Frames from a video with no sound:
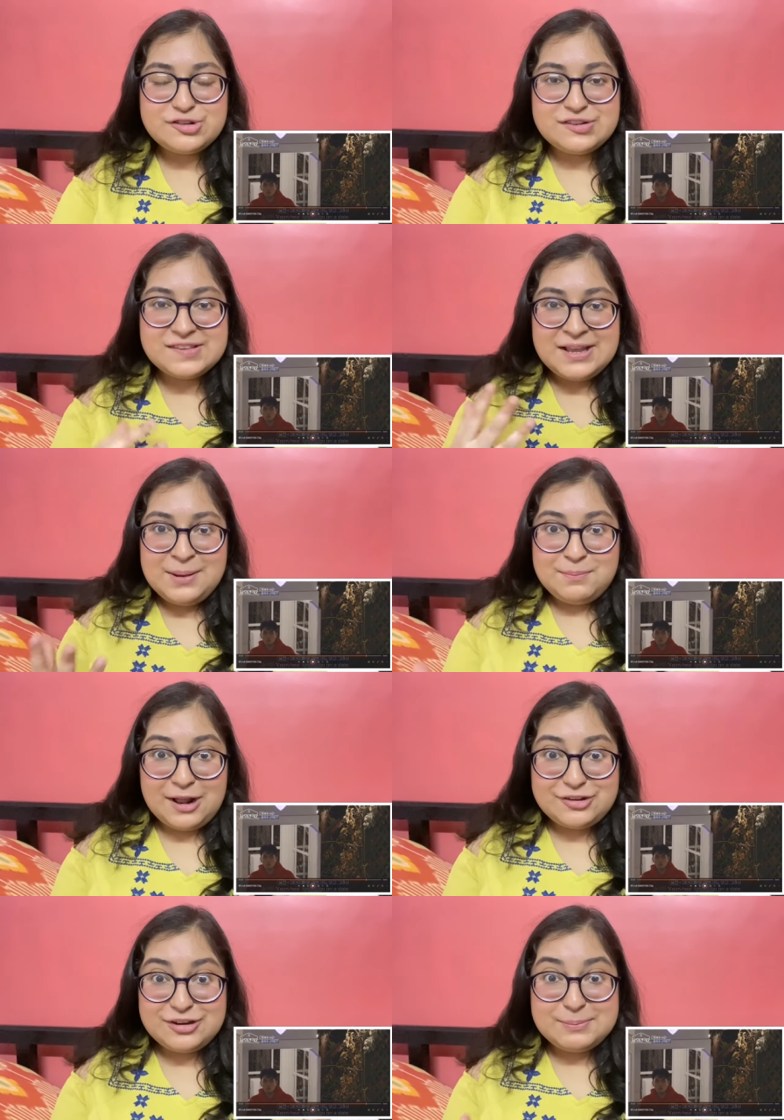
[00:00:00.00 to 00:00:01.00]
just
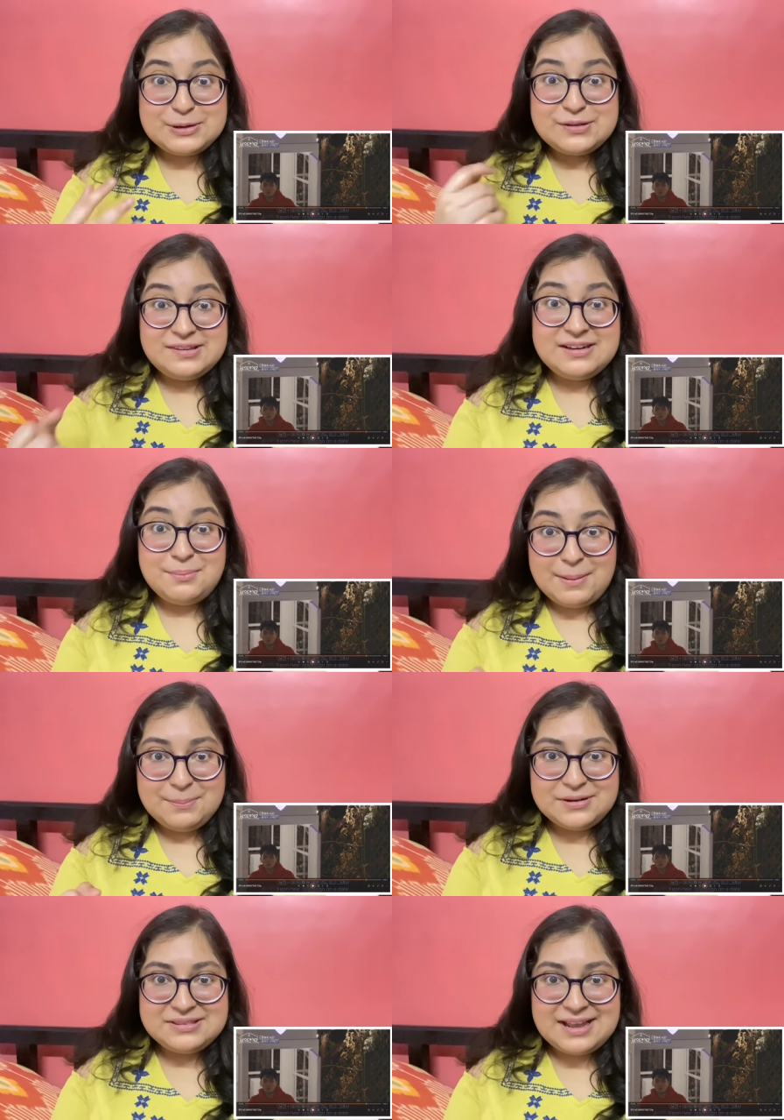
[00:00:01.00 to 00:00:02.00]
blushing because he
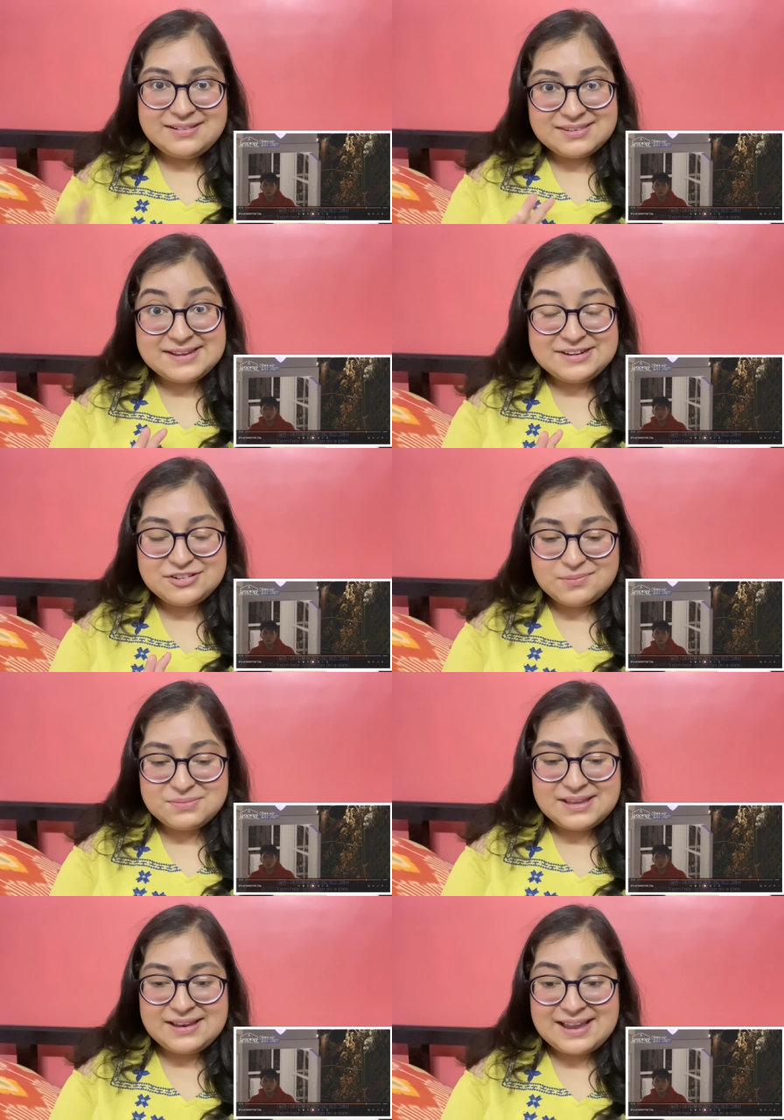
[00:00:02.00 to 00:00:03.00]
remembered that skinship
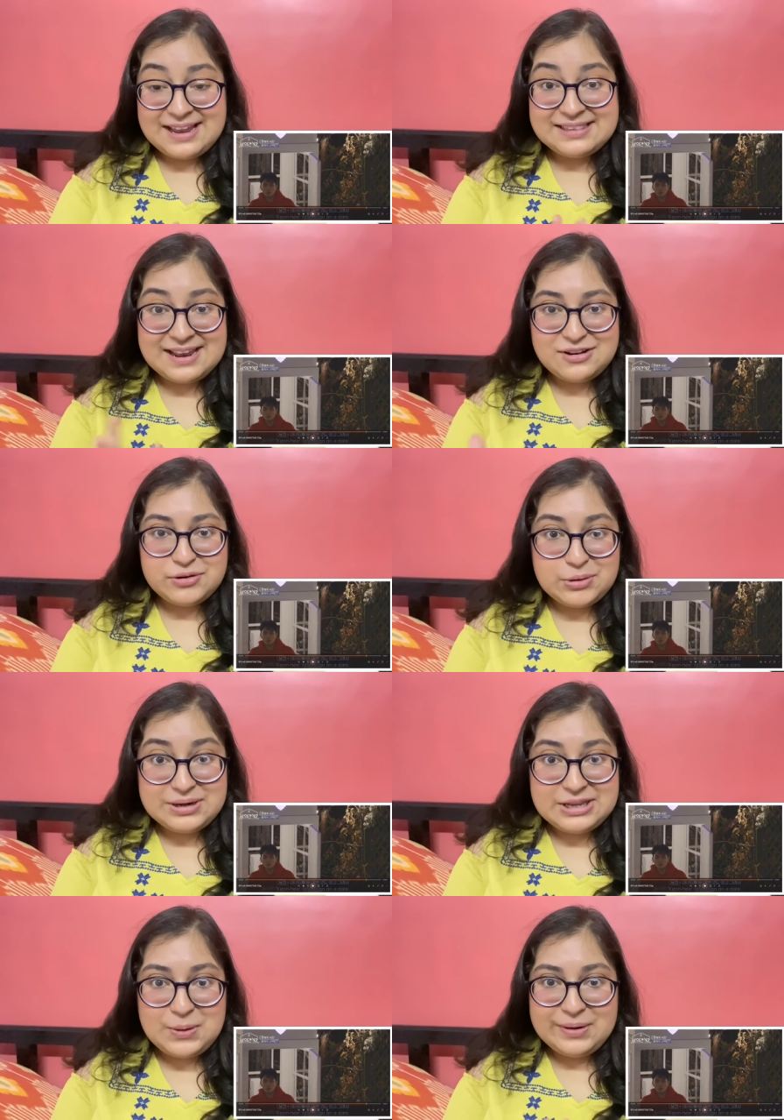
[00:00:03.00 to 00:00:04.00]
thing, and then
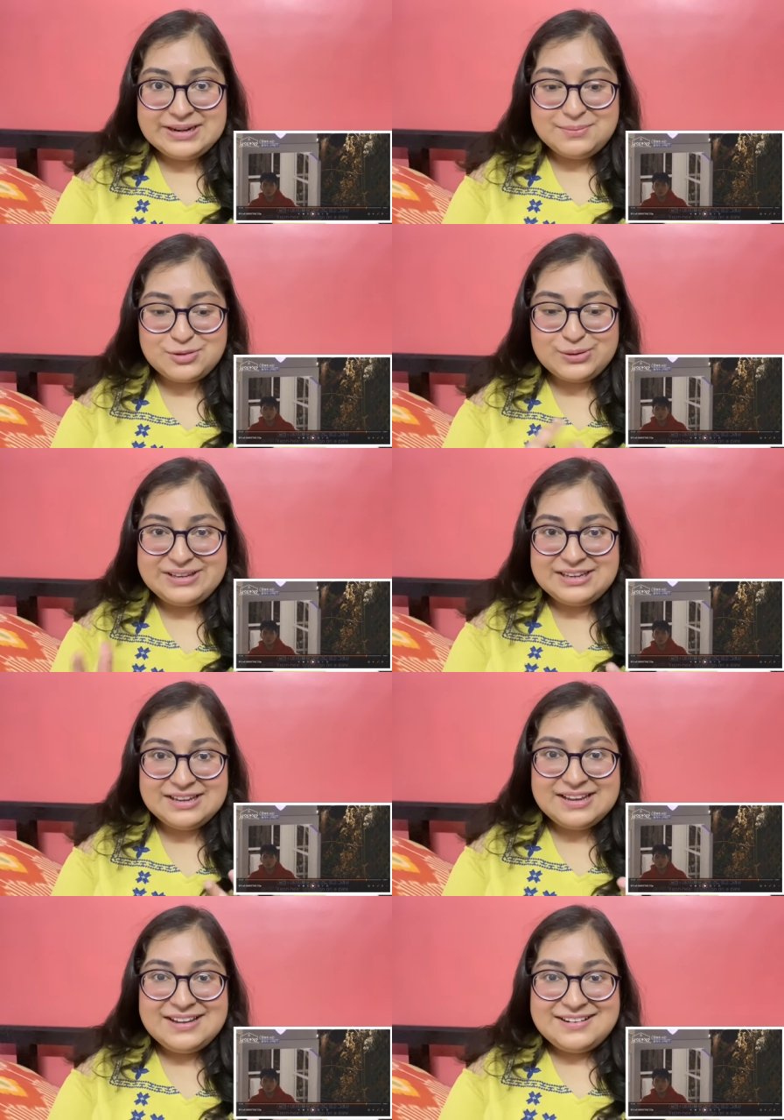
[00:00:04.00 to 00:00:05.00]
Yunhee called him, so
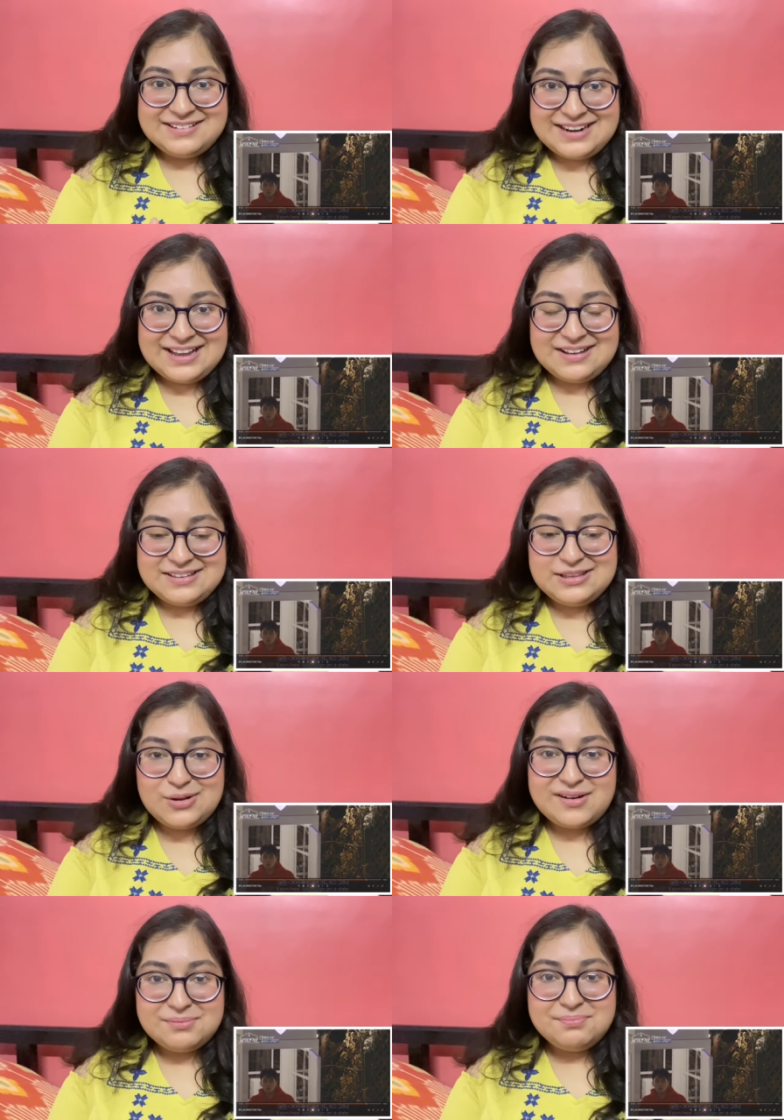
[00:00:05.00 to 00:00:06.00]
he realized, uh, he
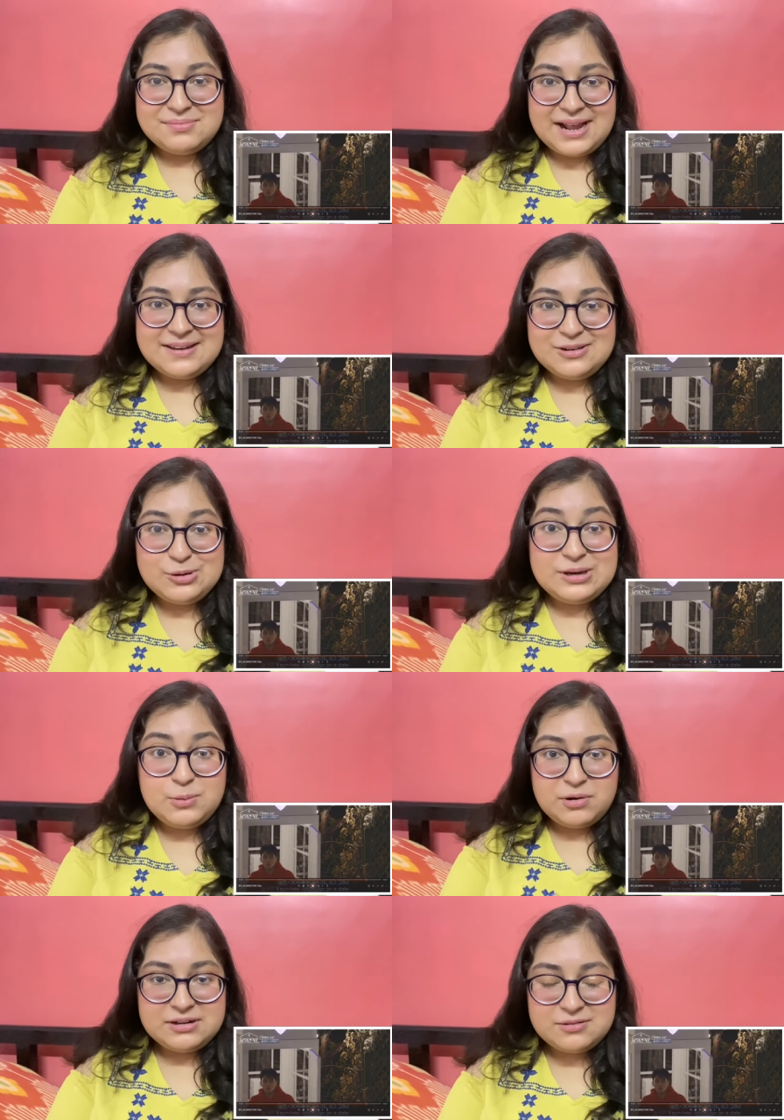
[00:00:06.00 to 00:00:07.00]
thought that Yunhee
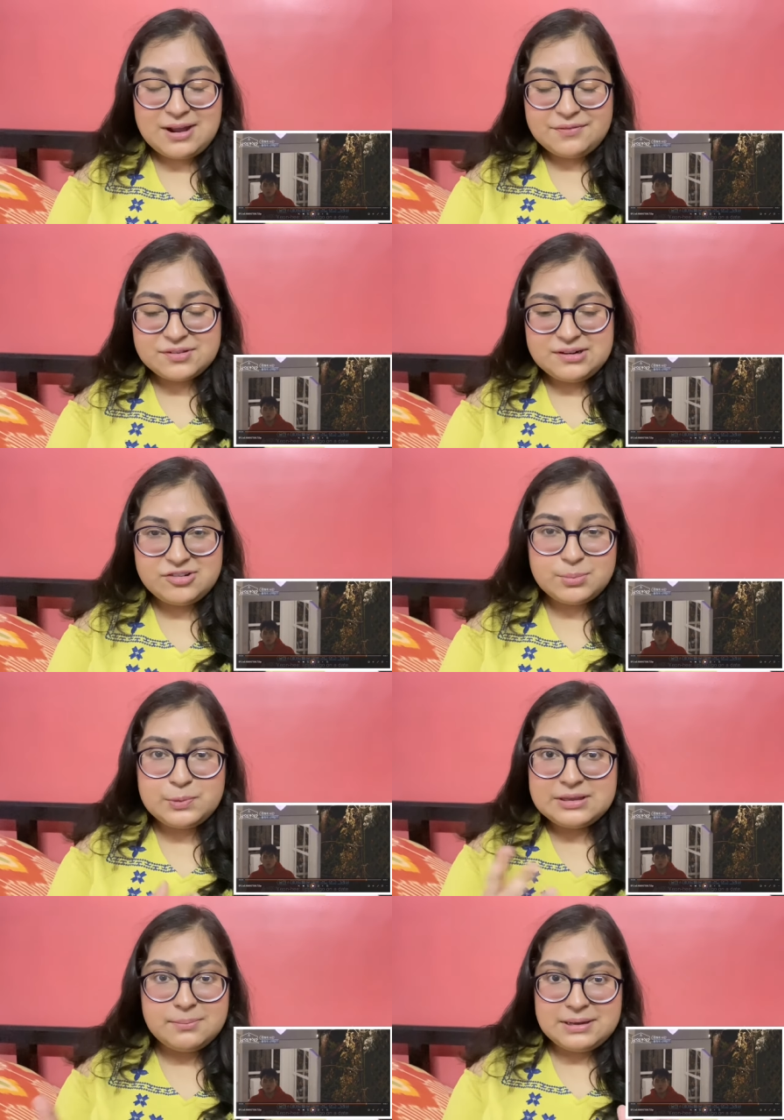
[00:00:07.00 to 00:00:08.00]
wanted to have skinship
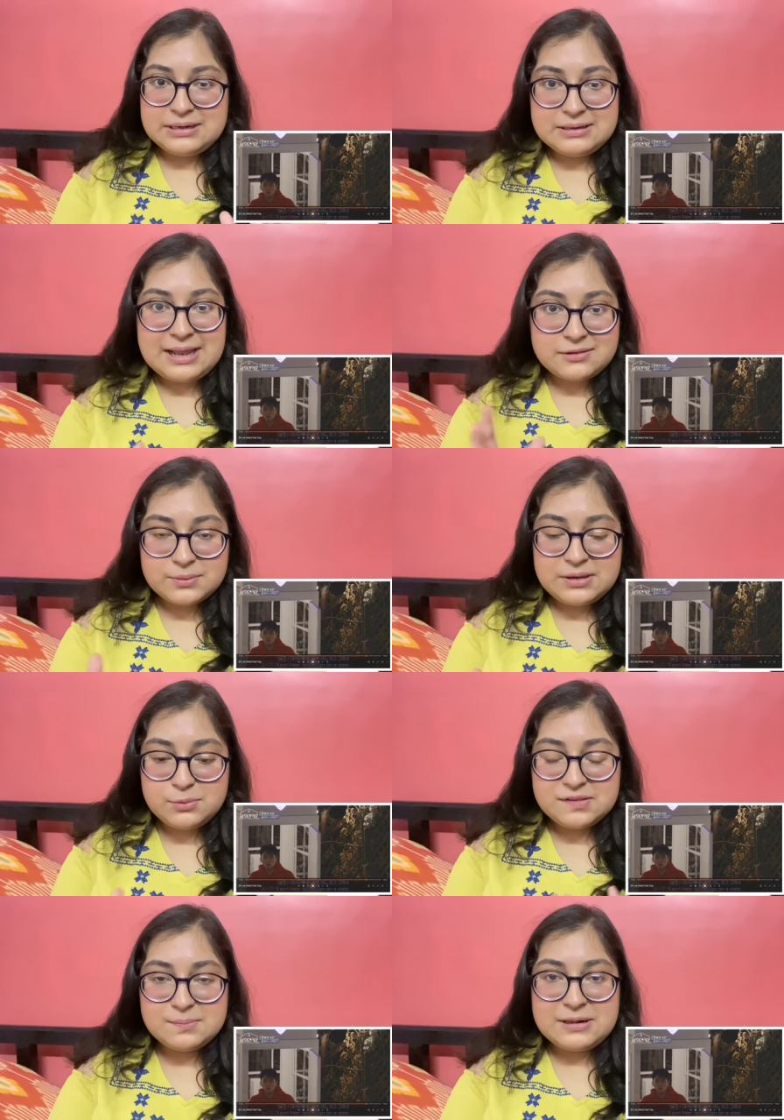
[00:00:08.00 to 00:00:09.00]
with him, and that's why he
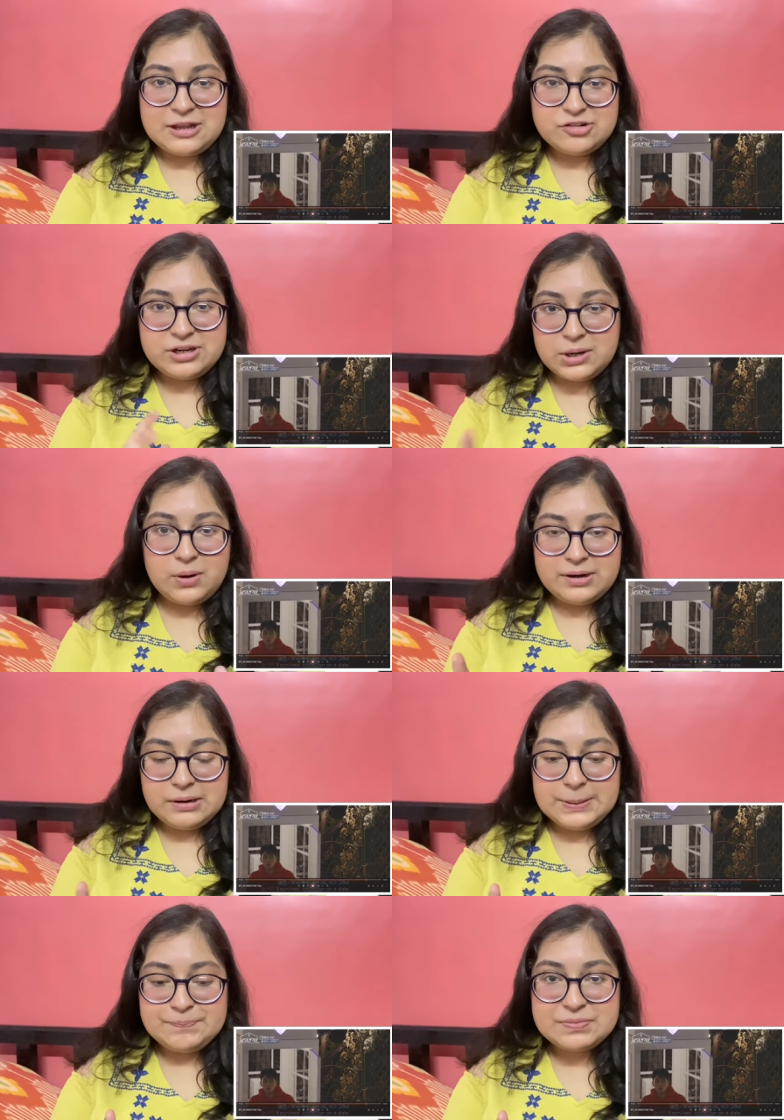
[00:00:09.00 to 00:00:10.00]
was blushing or
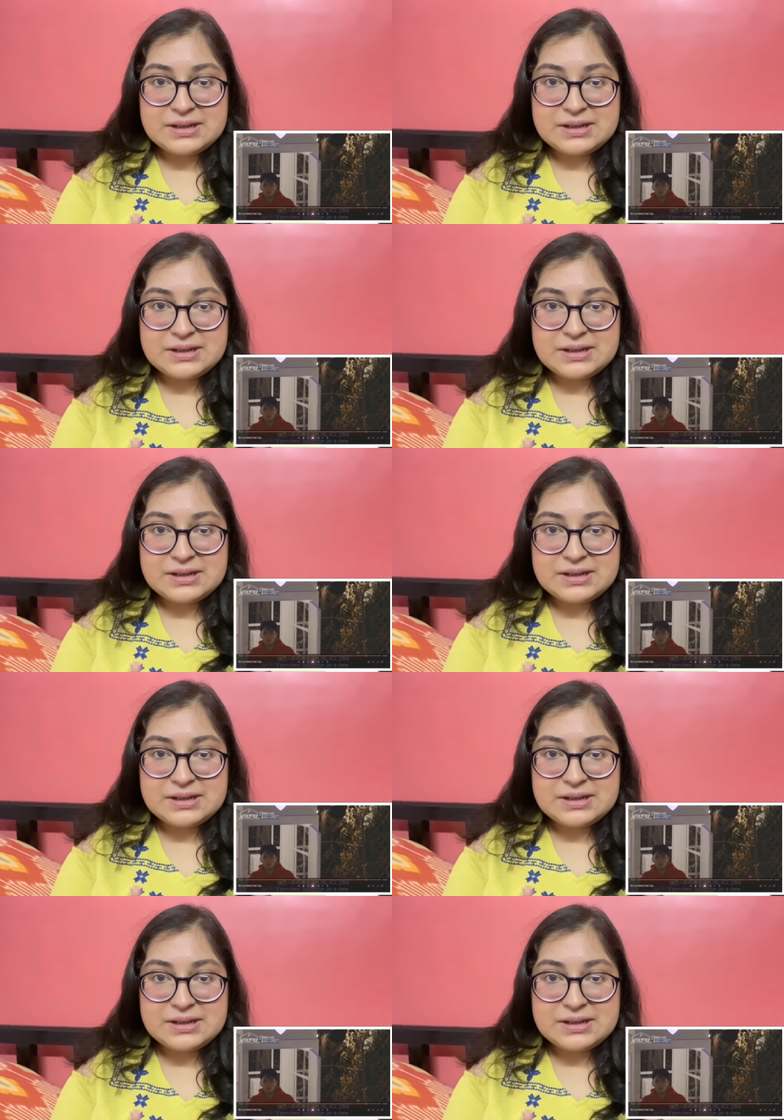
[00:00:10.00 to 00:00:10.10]
um